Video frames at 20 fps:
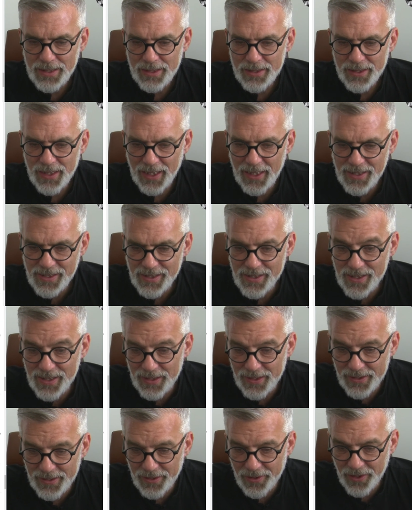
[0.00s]
The lessons
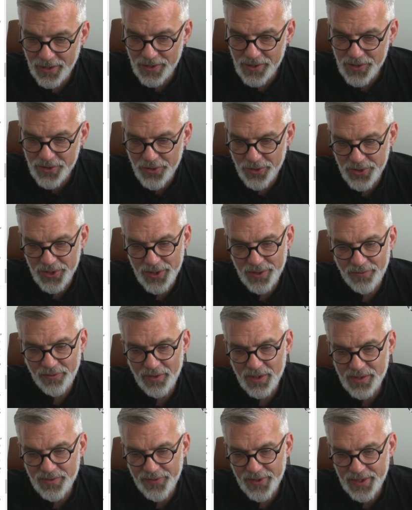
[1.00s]
learned in the construction of
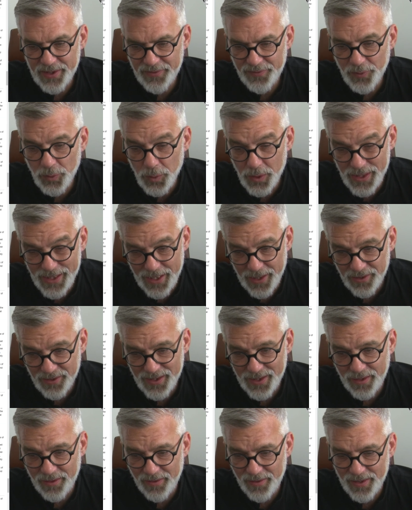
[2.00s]
this first full-scale
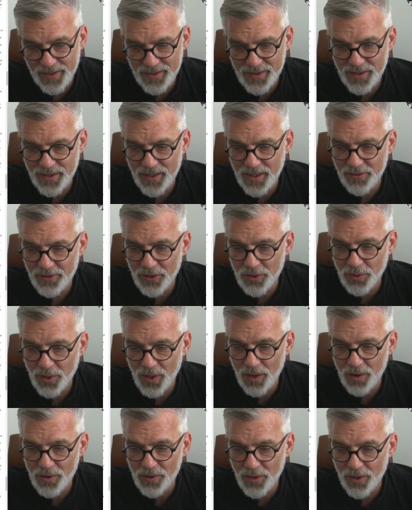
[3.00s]
10,000-year-old
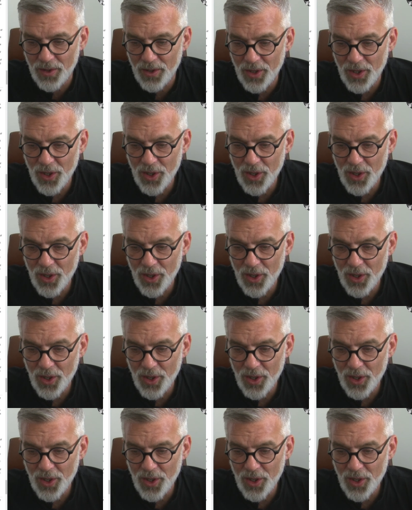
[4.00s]
clock